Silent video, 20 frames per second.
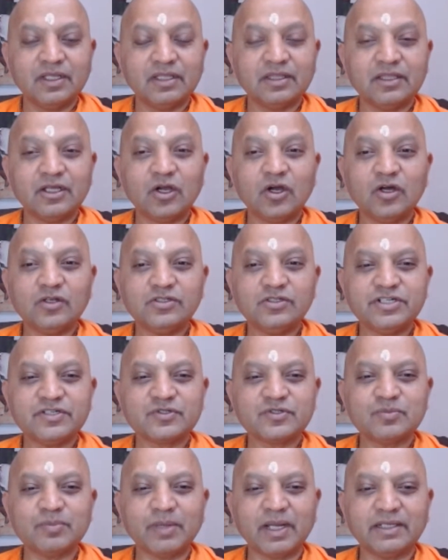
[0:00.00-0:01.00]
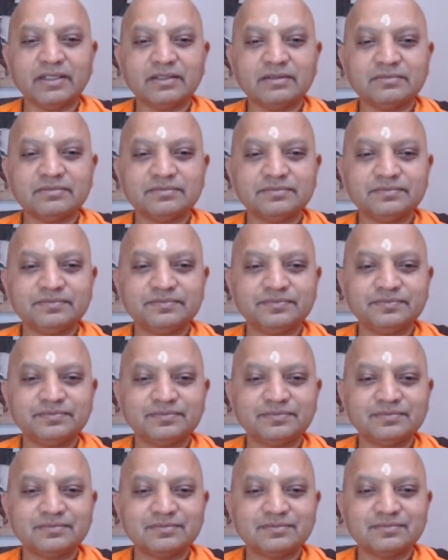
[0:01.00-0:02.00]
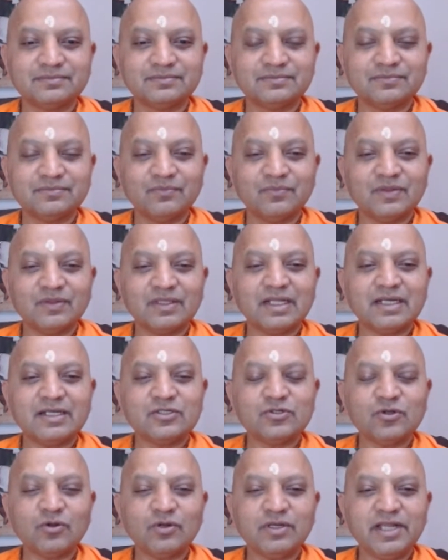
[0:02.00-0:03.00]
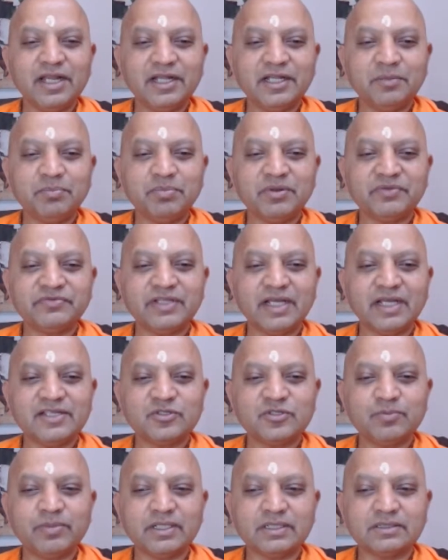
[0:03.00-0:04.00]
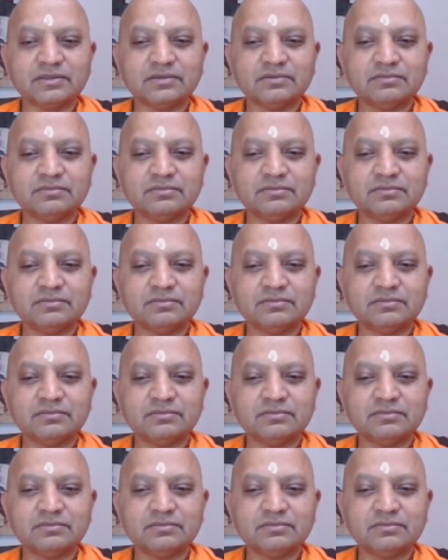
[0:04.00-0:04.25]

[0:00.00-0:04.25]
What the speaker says: The conscious mind, that is only a tip of the iceberg.